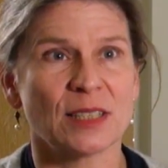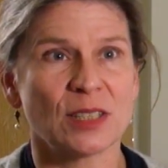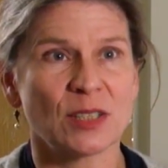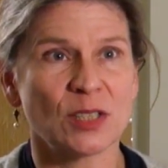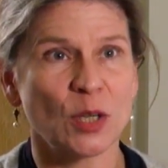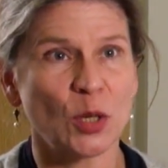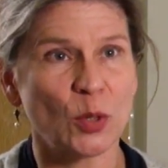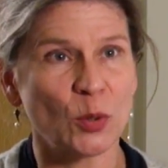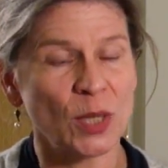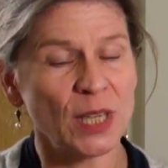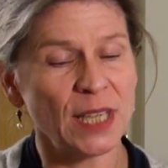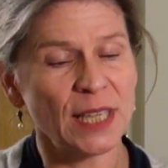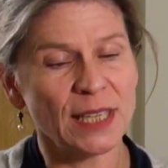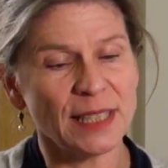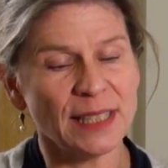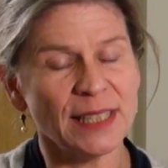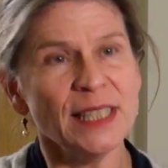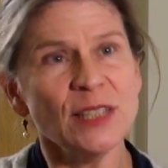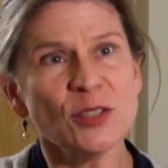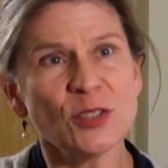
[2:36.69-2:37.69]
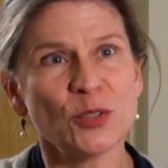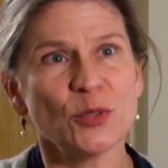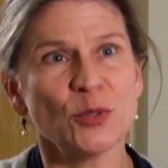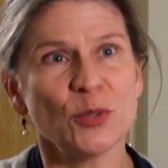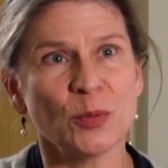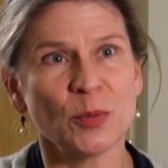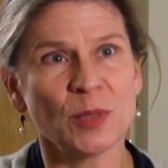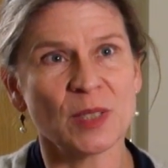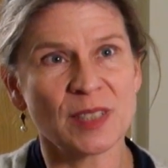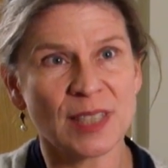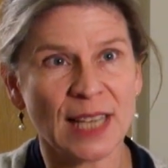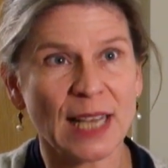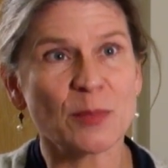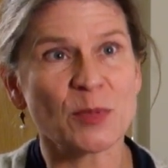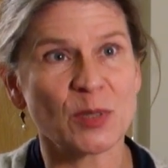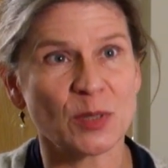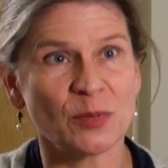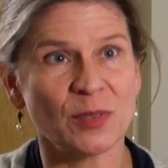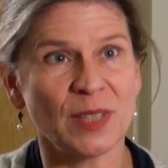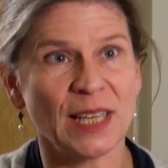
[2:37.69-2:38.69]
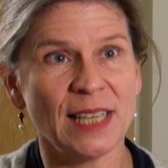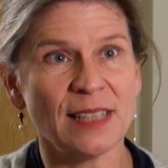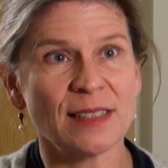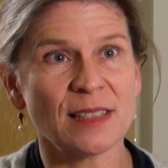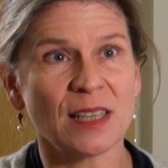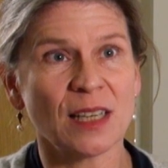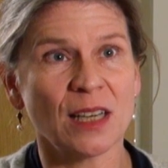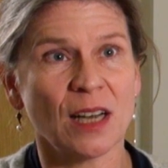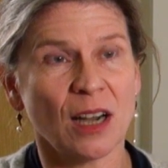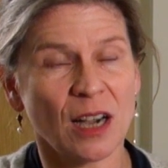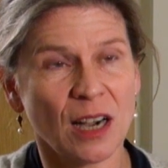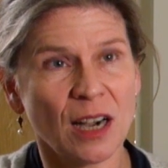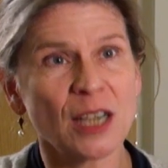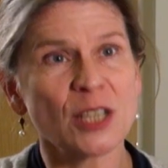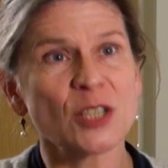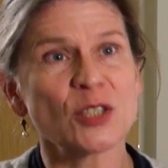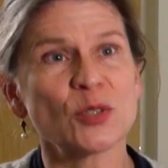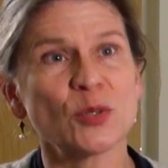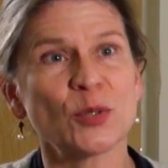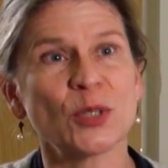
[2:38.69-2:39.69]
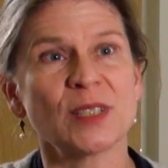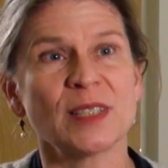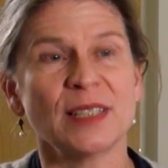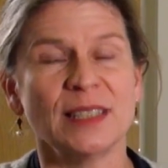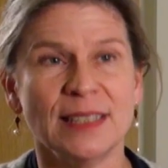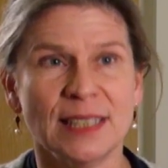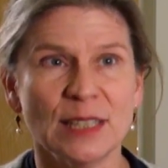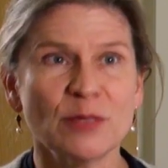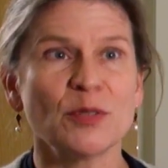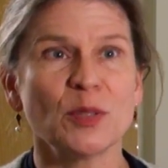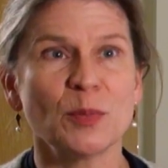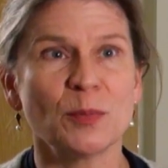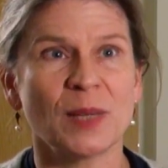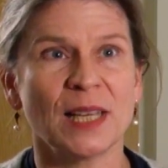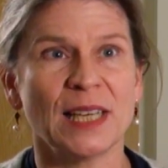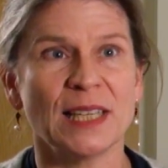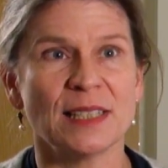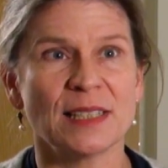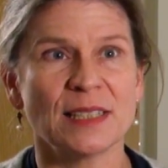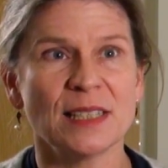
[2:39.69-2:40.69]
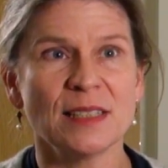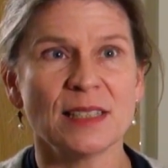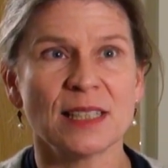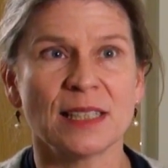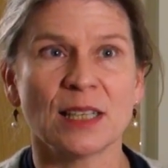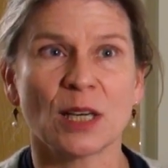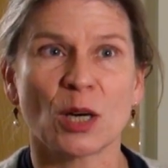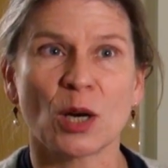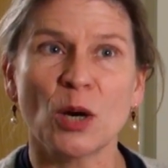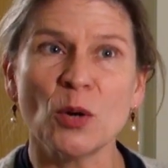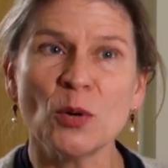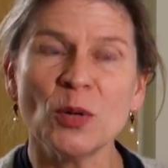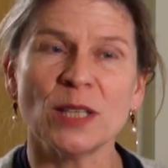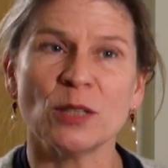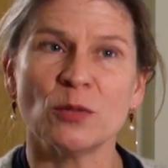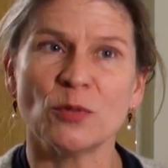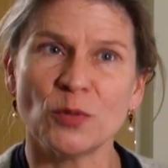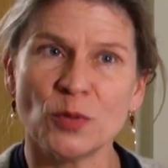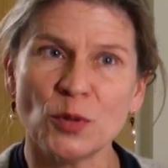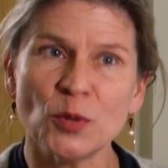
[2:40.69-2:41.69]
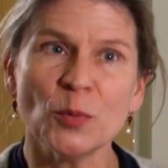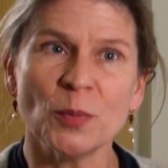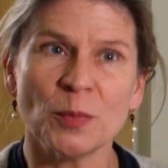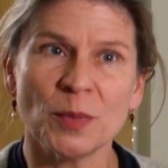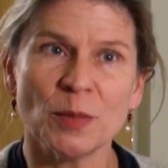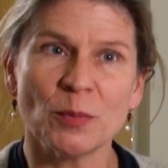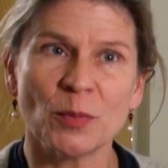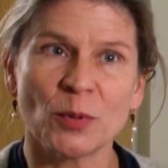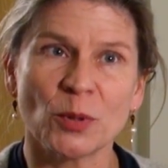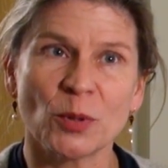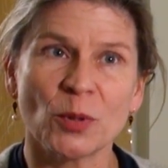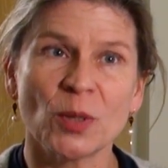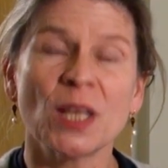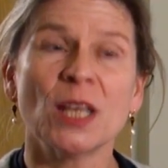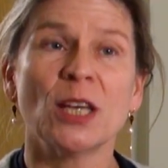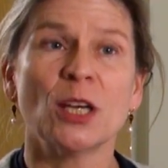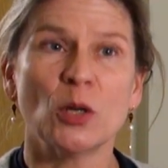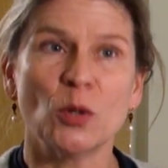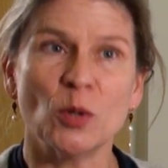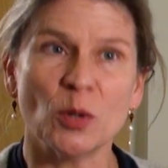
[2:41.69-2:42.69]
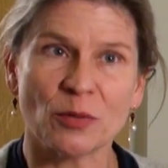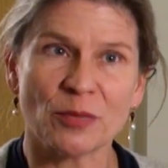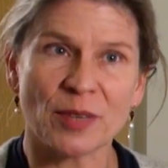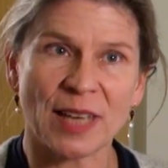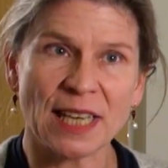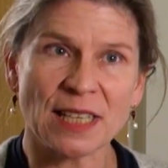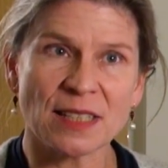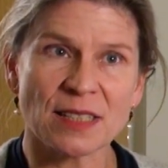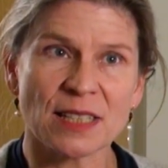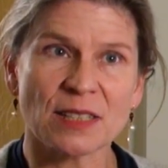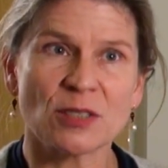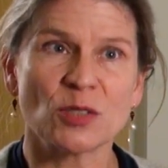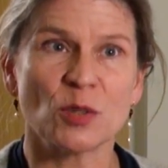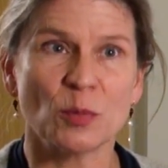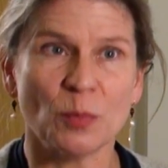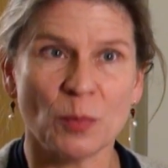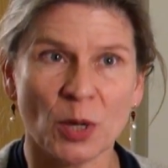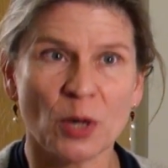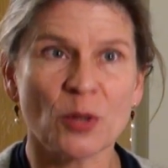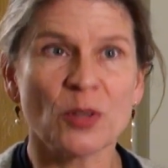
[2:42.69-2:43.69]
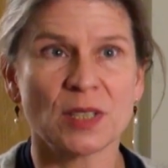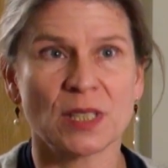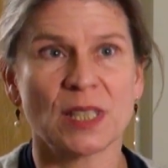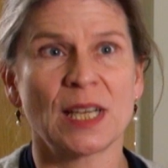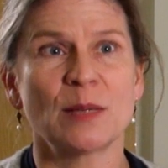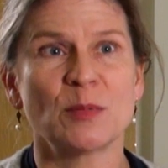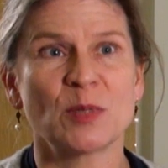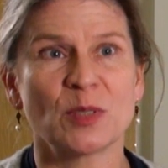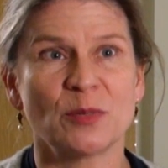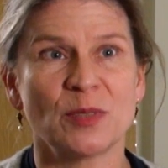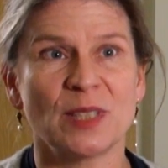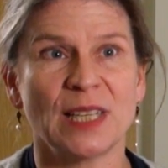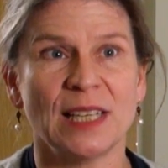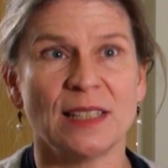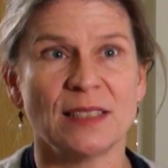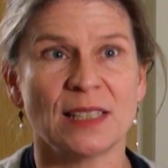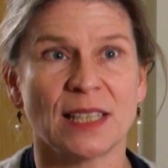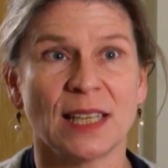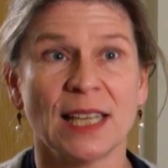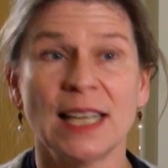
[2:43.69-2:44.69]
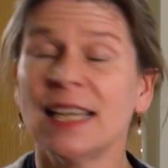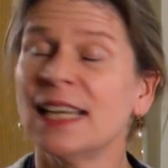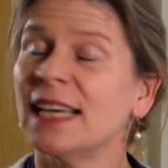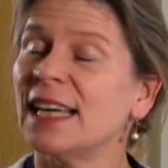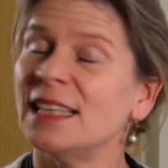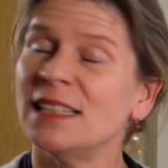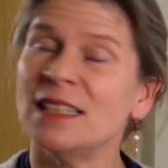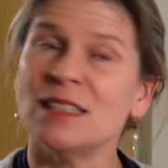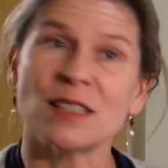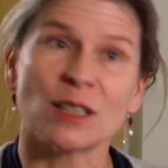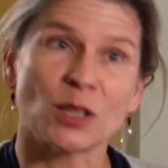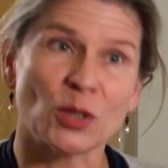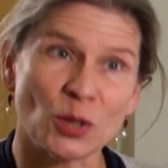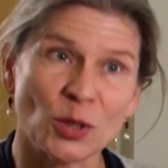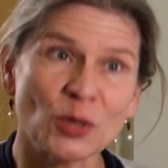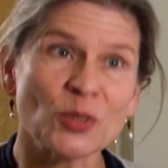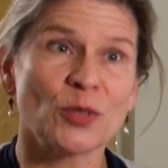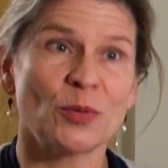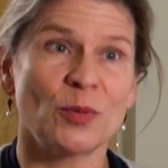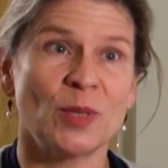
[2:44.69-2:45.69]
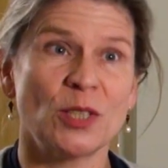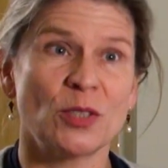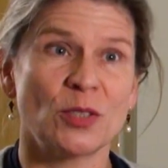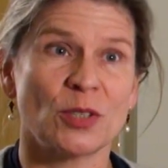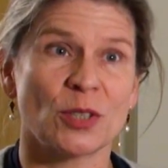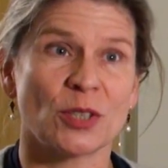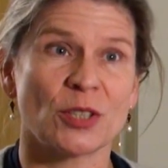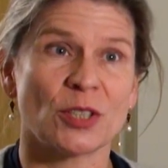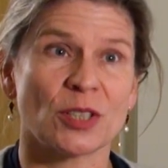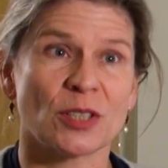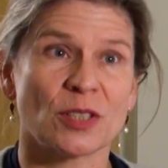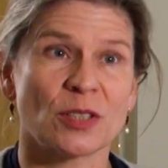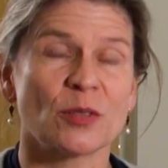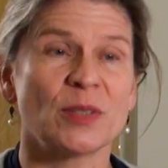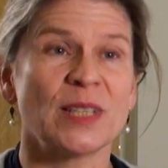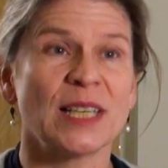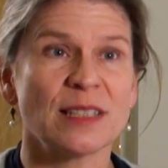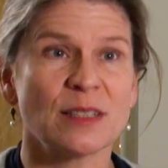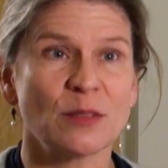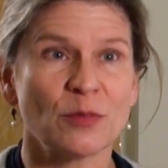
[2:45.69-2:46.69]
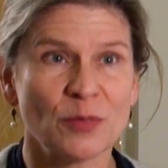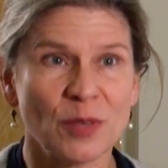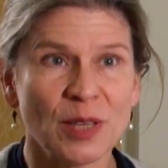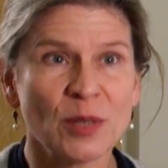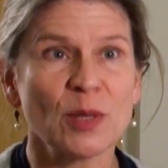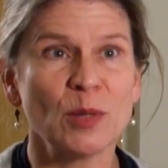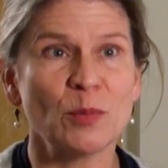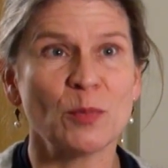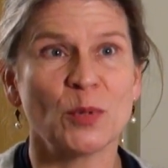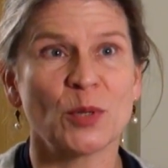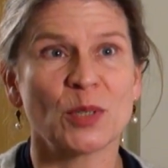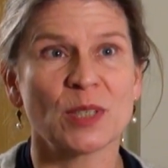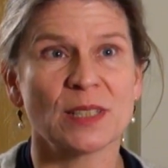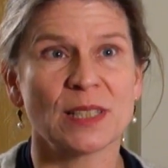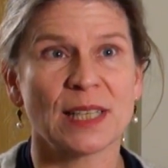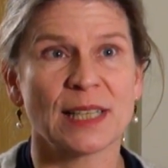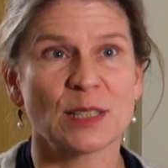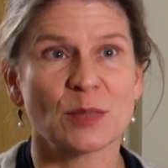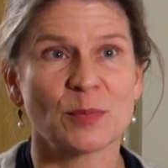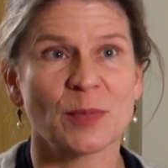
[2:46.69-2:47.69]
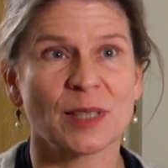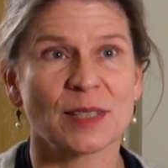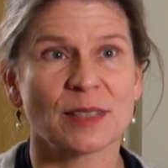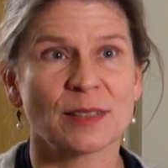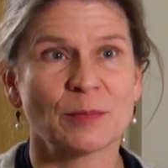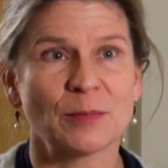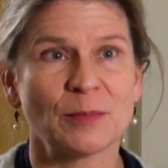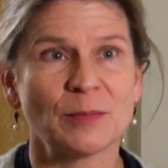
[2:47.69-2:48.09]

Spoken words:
So these two types of data are stored in different places, and there are only a few people who have access to both types of data, and these are not the researchers. So that's a very important aspect.